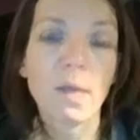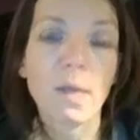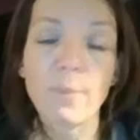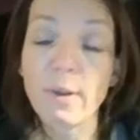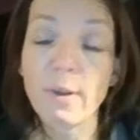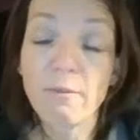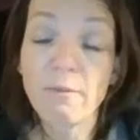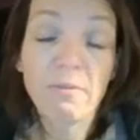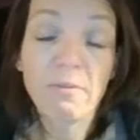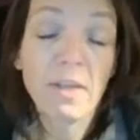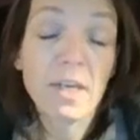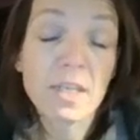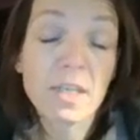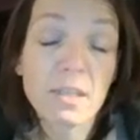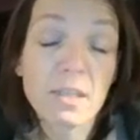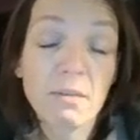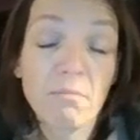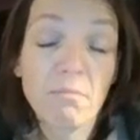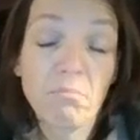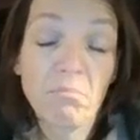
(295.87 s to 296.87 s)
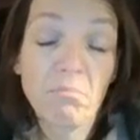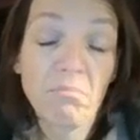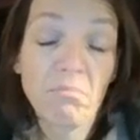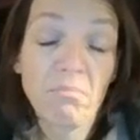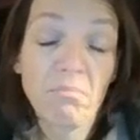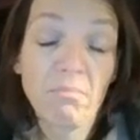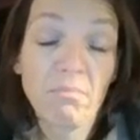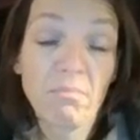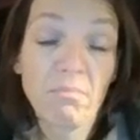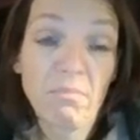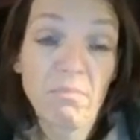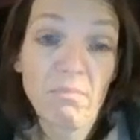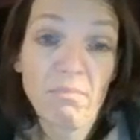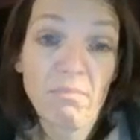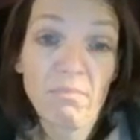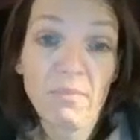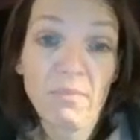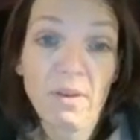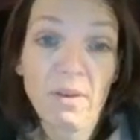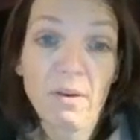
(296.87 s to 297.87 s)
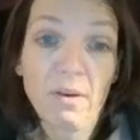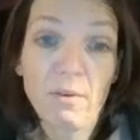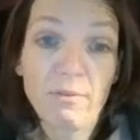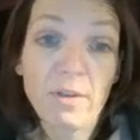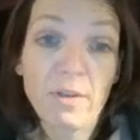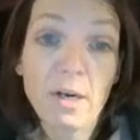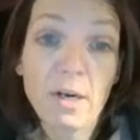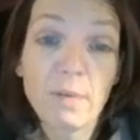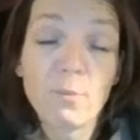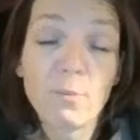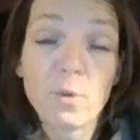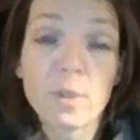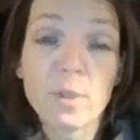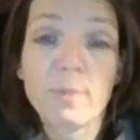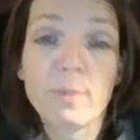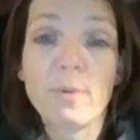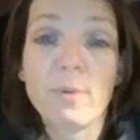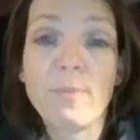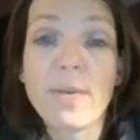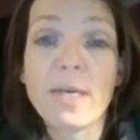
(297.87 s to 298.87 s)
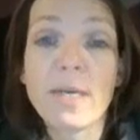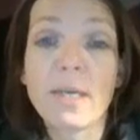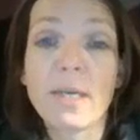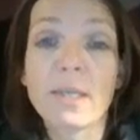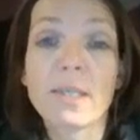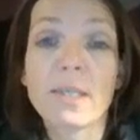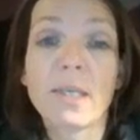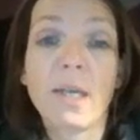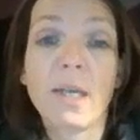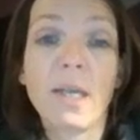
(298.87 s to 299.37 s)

if there are multiple meanings